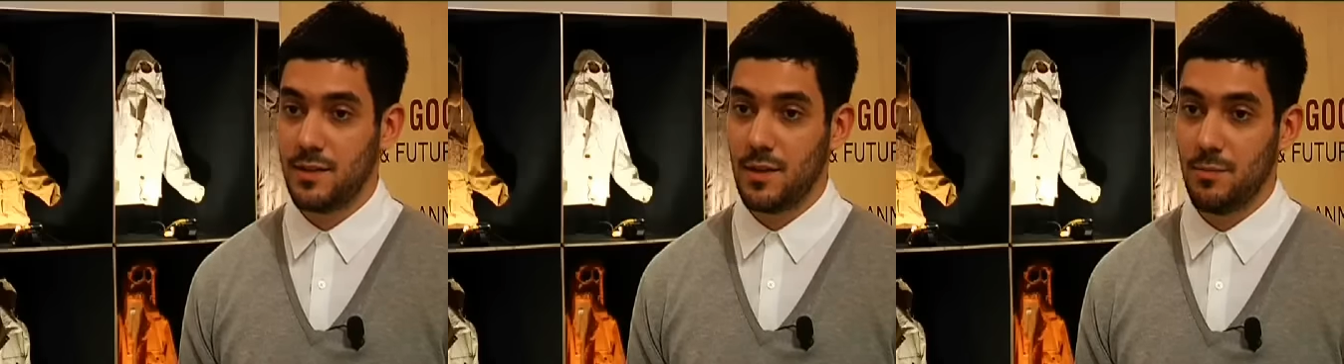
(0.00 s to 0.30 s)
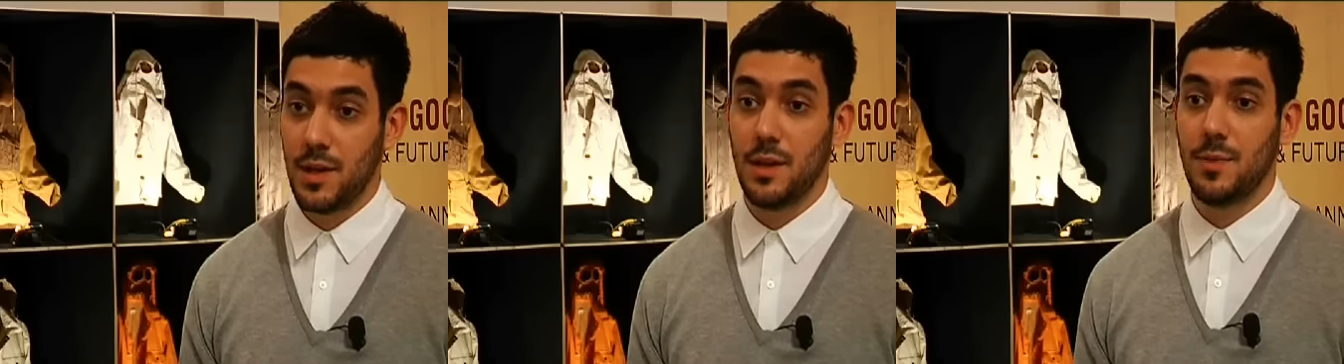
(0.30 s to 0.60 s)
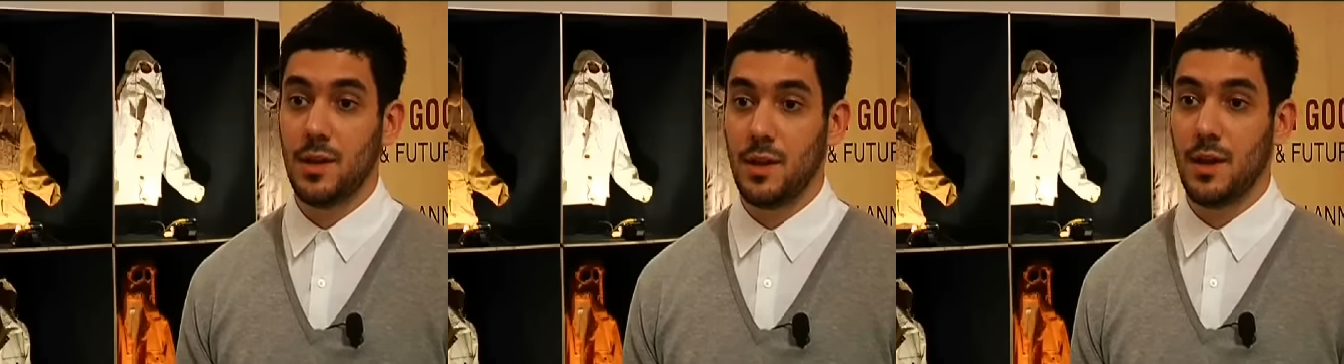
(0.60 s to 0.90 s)
the Mille
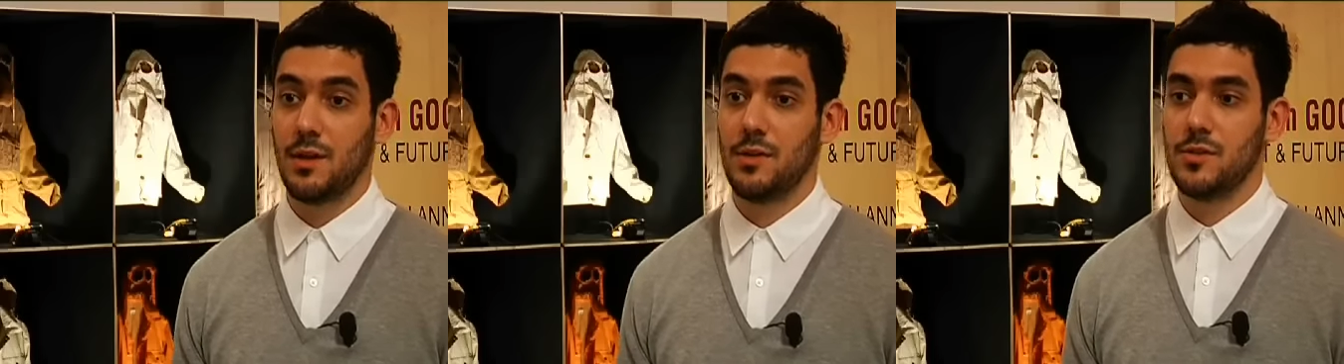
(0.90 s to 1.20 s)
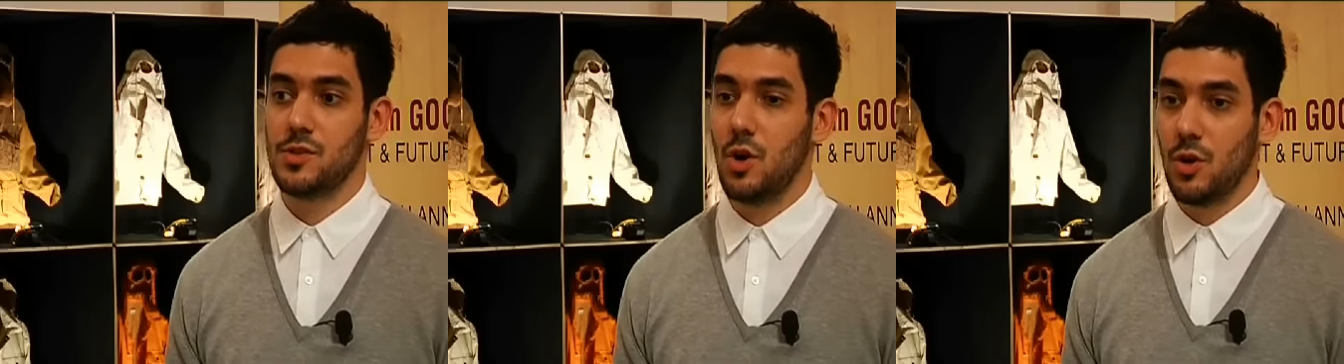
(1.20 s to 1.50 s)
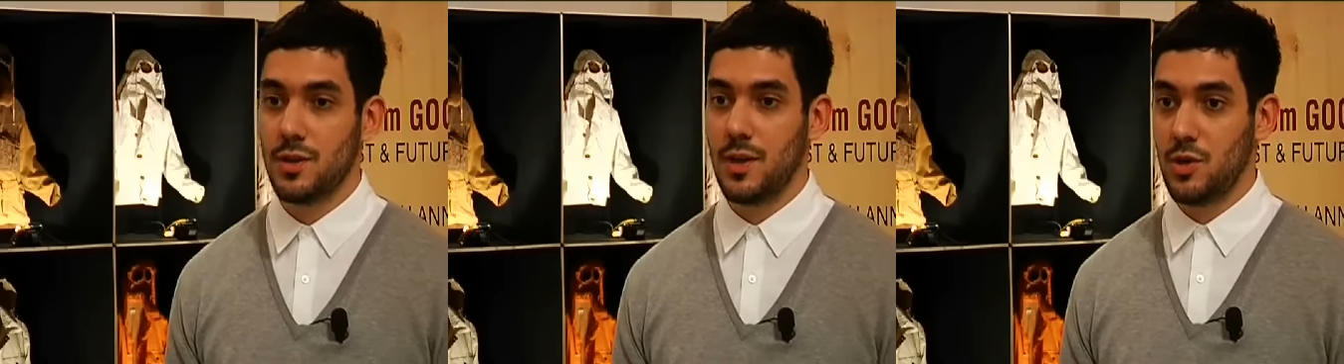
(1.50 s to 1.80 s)
Miglia is not
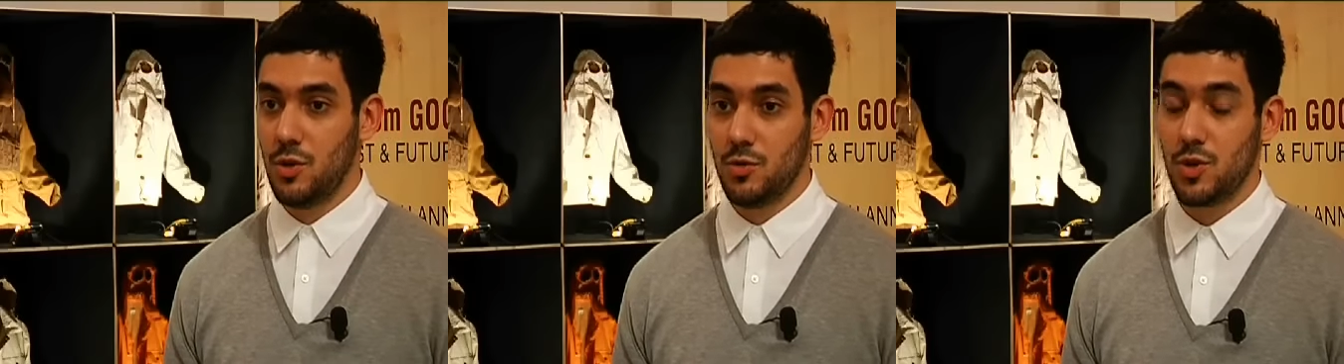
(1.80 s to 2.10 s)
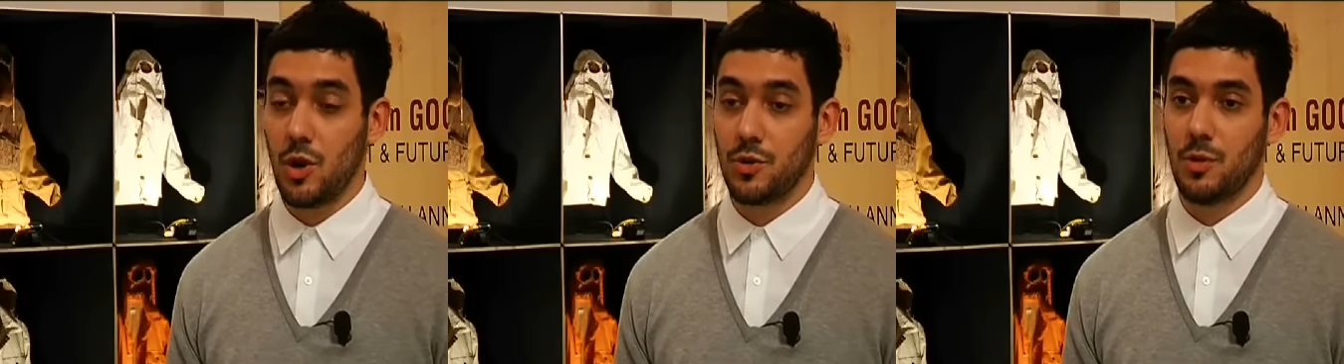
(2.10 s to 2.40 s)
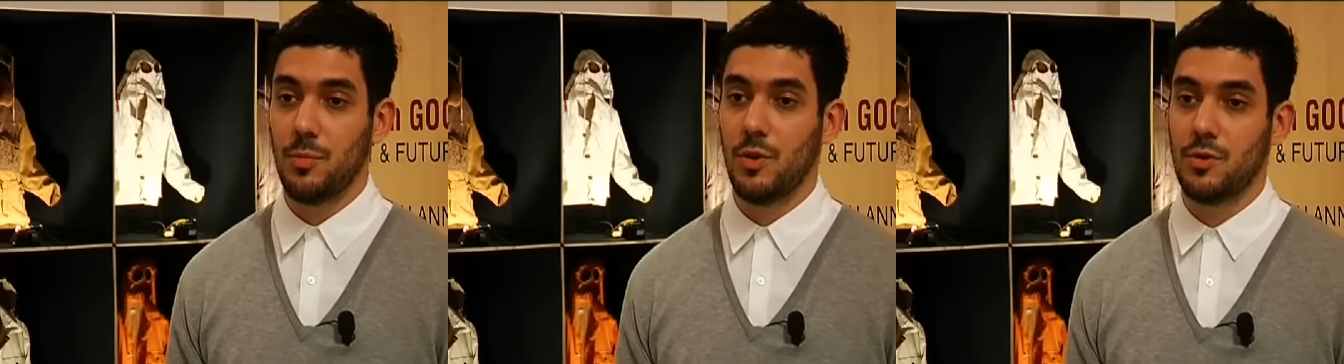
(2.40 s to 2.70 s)
only a huge
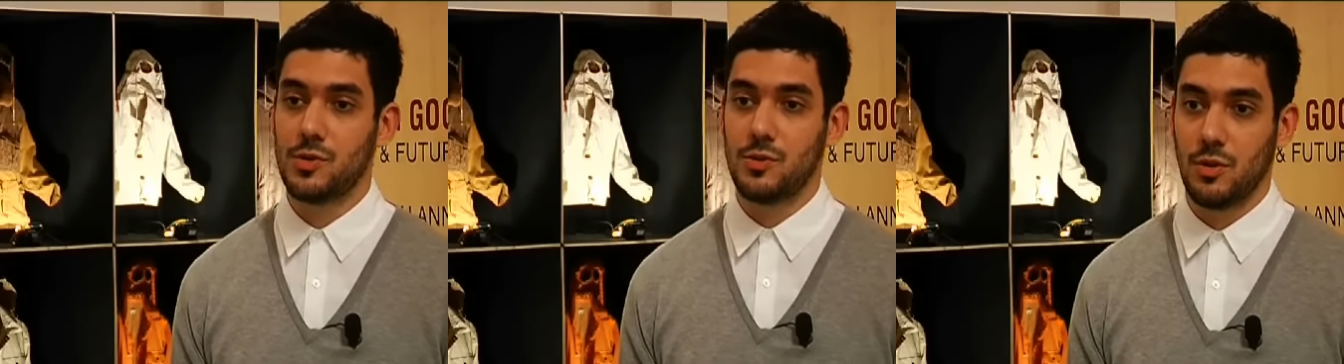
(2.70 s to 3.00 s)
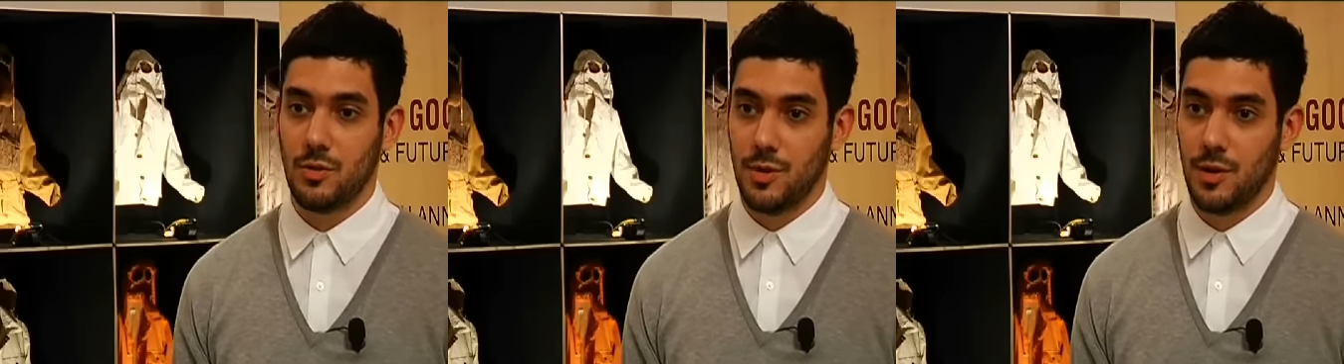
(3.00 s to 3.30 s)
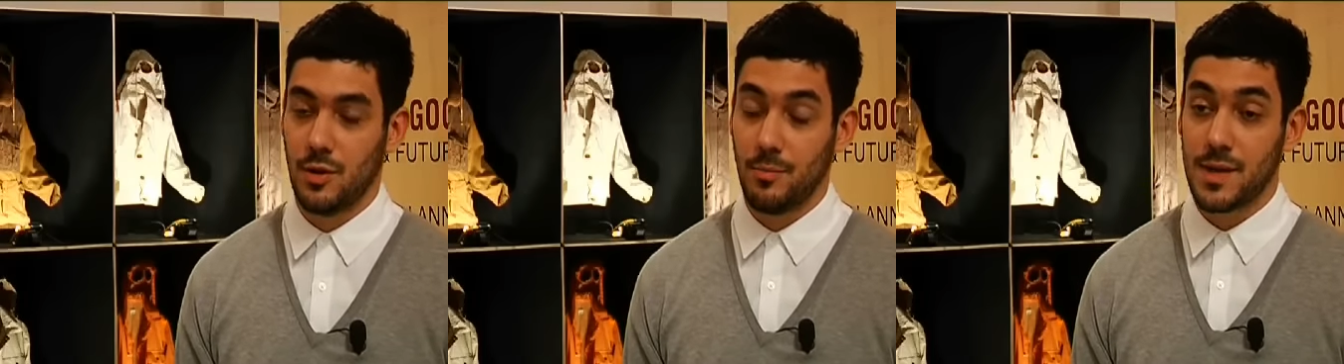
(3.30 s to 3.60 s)
honor, but also,
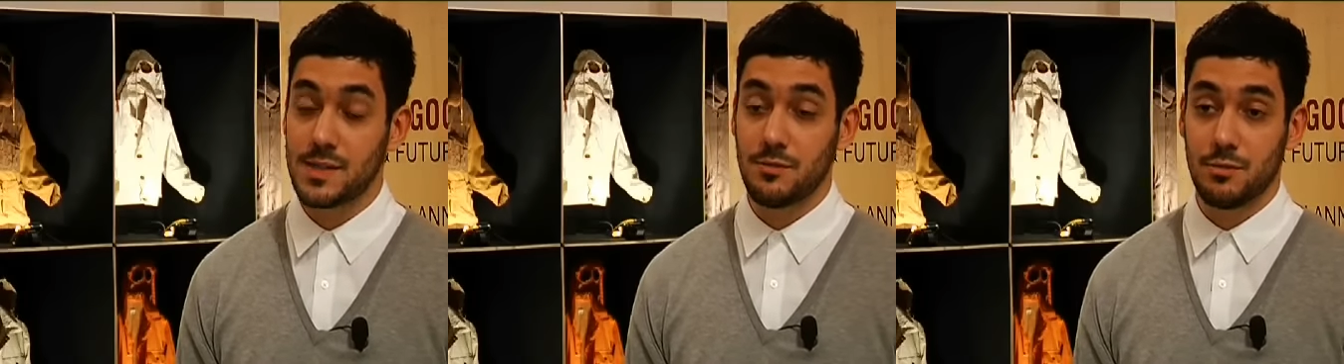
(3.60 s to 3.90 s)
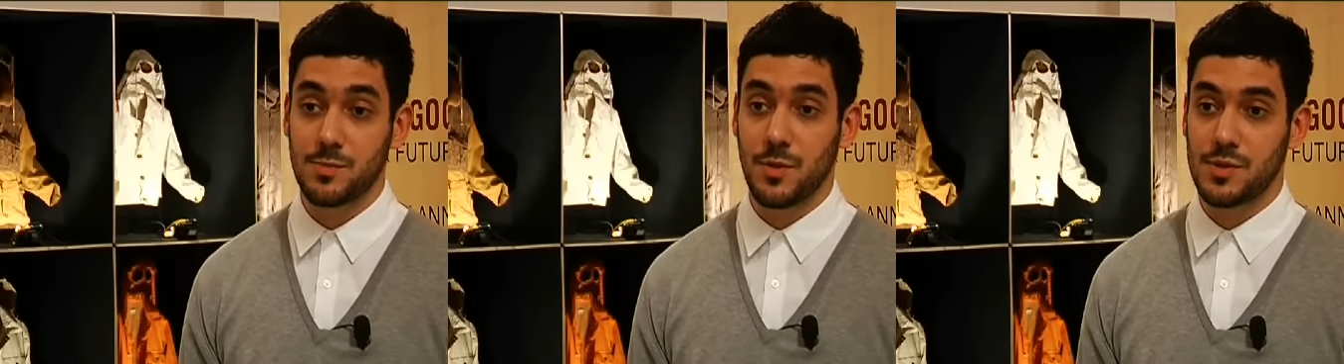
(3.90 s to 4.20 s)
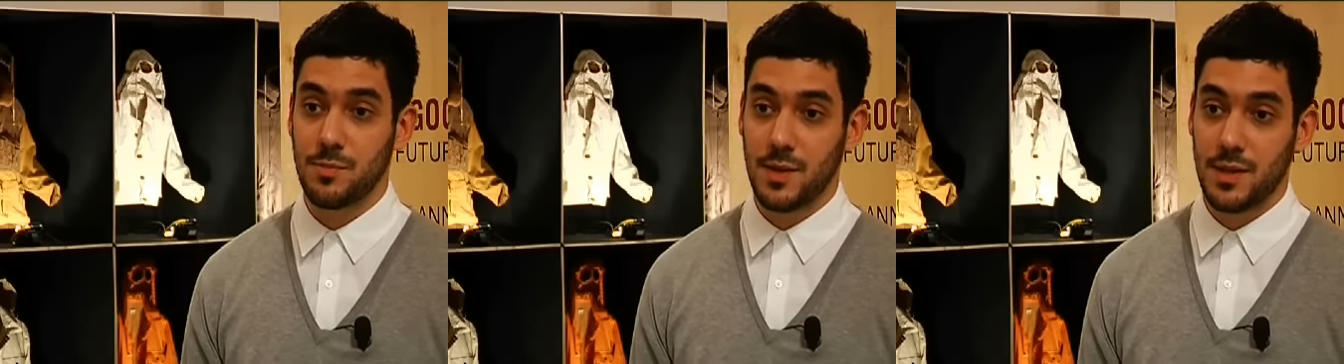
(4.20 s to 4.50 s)
a massive
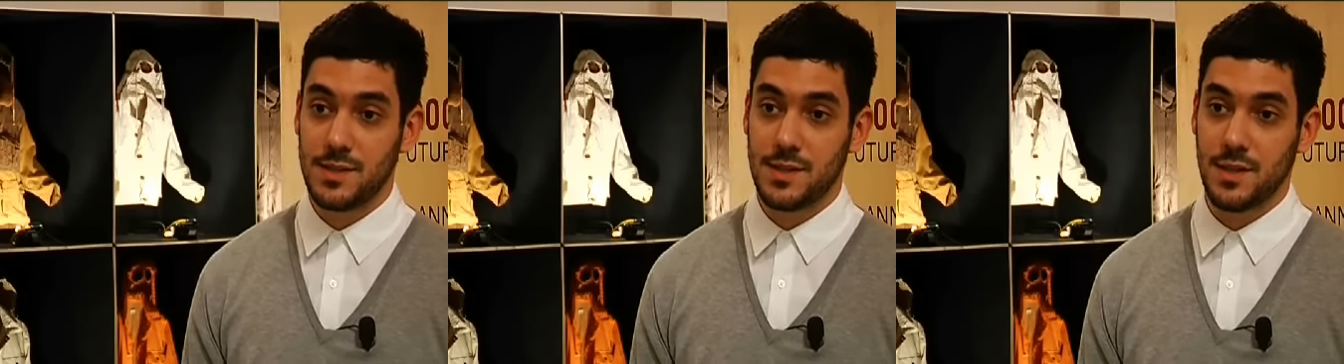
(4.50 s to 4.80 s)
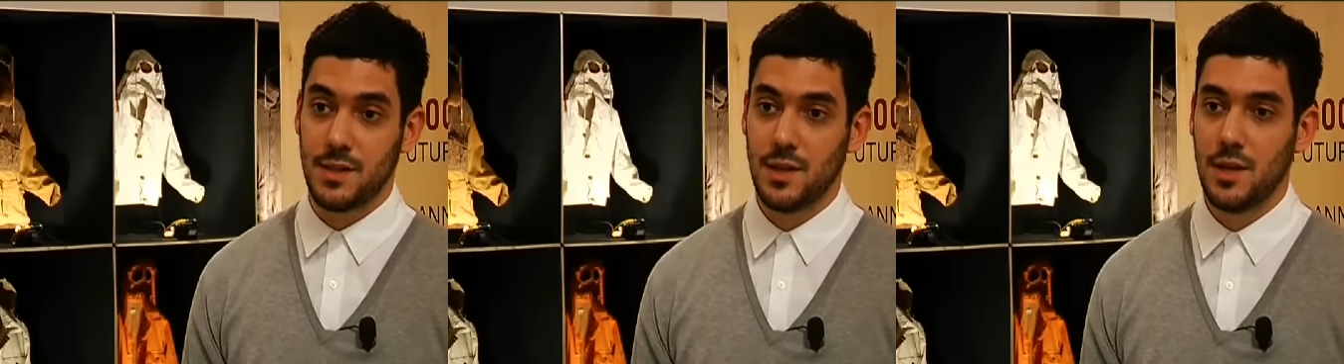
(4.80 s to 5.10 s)
responsibility,